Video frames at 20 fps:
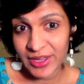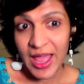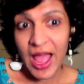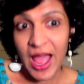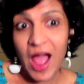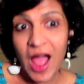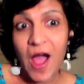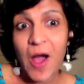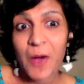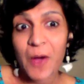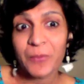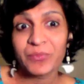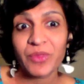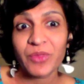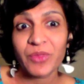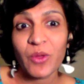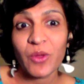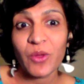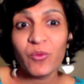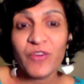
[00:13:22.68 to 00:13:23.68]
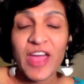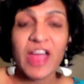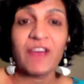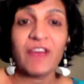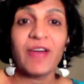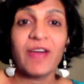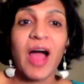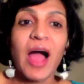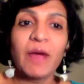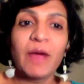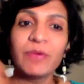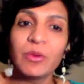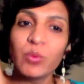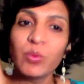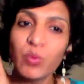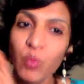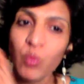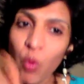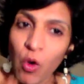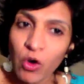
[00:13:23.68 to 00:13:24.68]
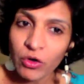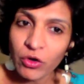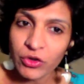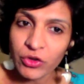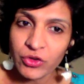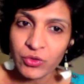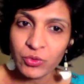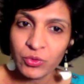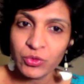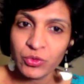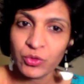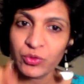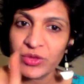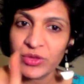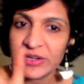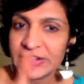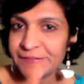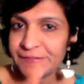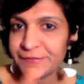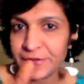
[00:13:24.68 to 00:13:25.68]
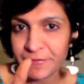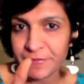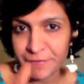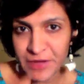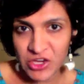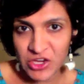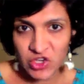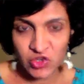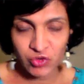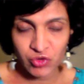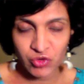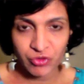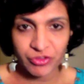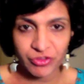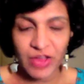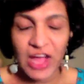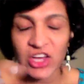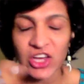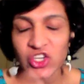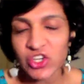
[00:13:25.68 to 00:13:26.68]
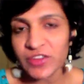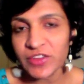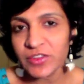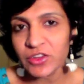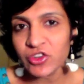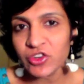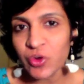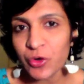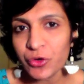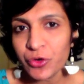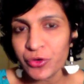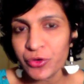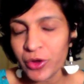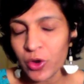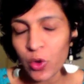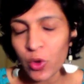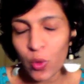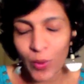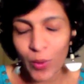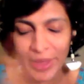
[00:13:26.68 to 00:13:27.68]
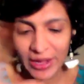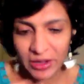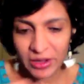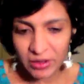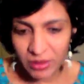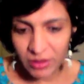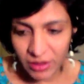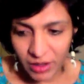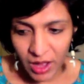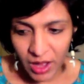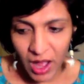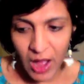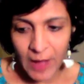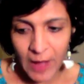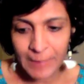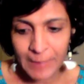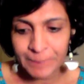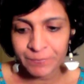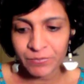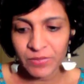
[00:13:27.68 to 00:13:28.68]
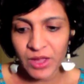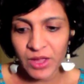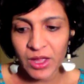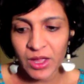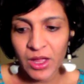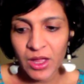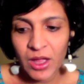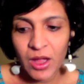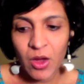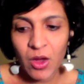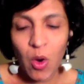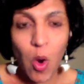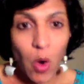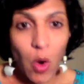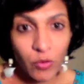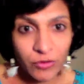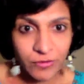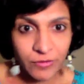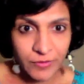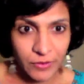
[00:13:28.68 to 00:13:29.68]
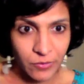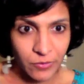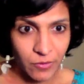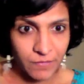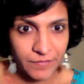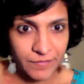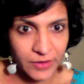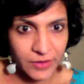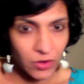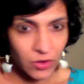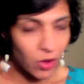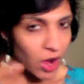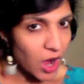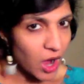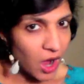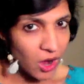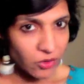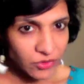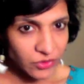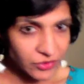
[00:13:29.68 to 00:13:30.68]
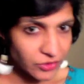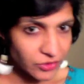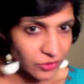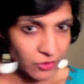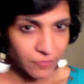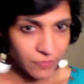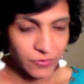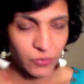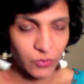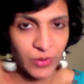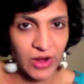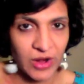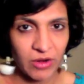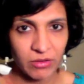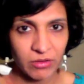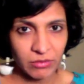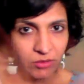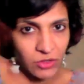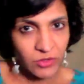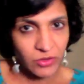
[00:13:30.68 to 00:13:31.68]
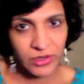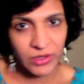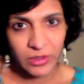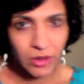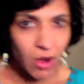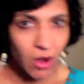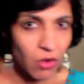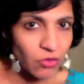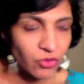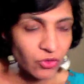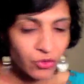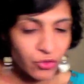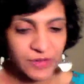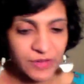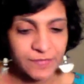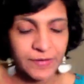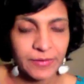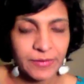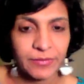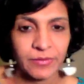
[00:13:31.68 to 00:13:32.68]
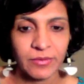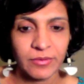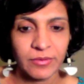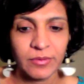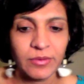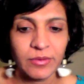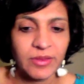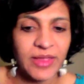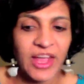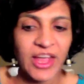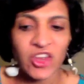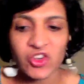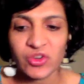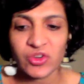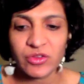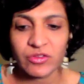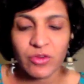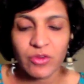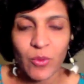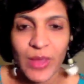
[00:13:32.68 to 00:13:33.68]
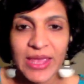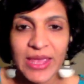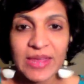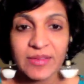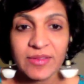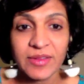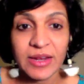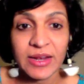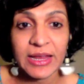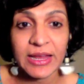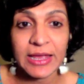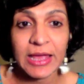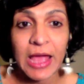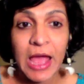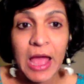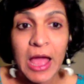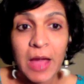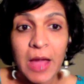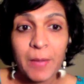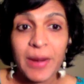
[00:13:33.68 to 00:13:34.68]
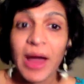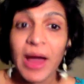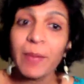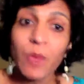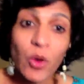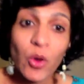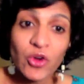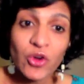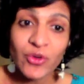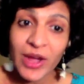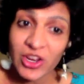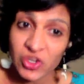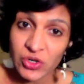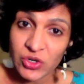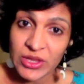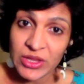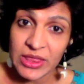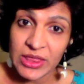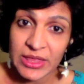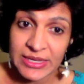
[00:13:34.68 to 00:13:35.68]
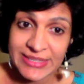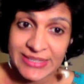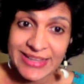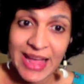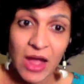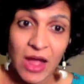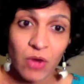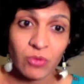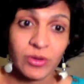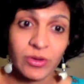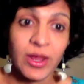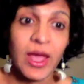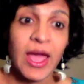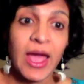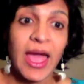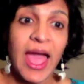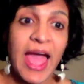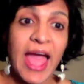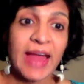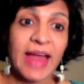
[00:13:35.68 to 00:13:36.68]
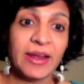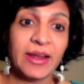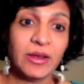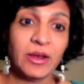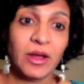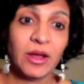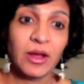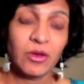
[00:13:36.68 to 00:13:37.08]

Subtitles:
where I will walk you through the different features. I just show you the quick overview of how the software, you can go through different sections so easily, but I'm going to actually sit down and